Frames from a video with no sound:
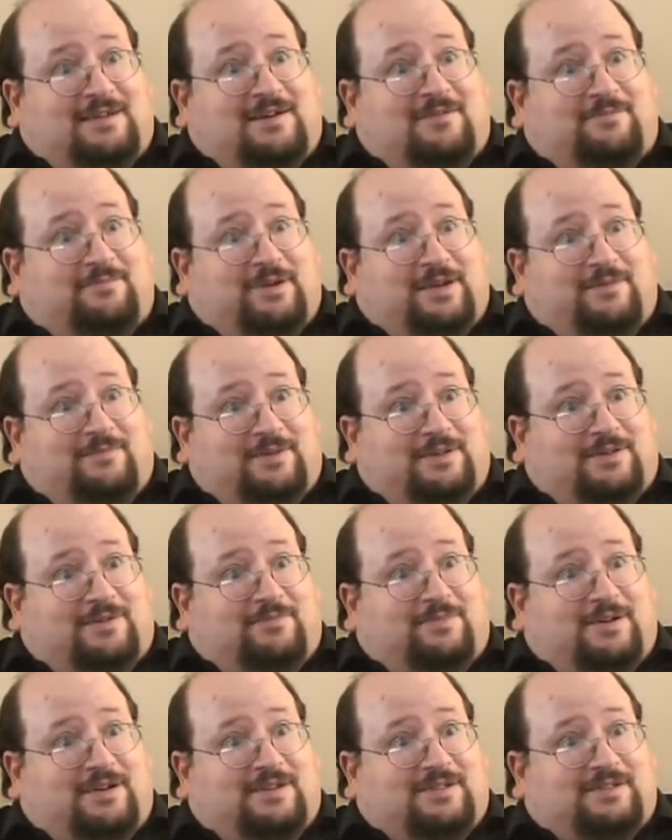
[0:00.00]
payment
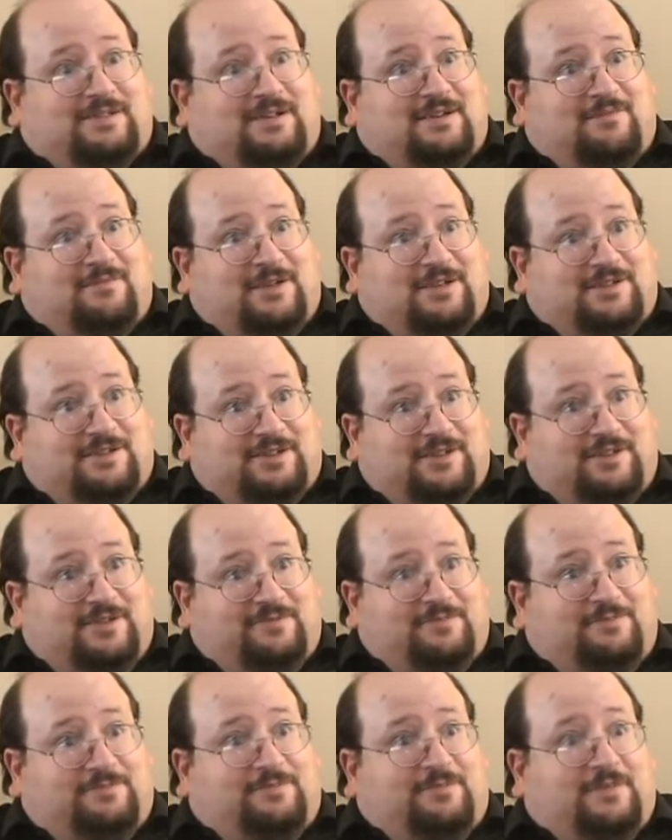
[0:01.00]
deposit on my
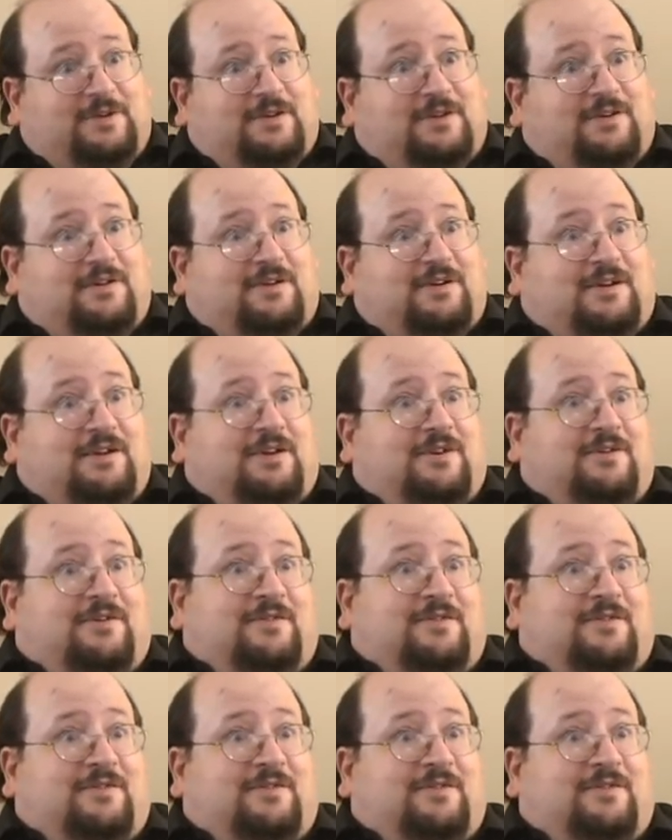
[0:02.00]
seat and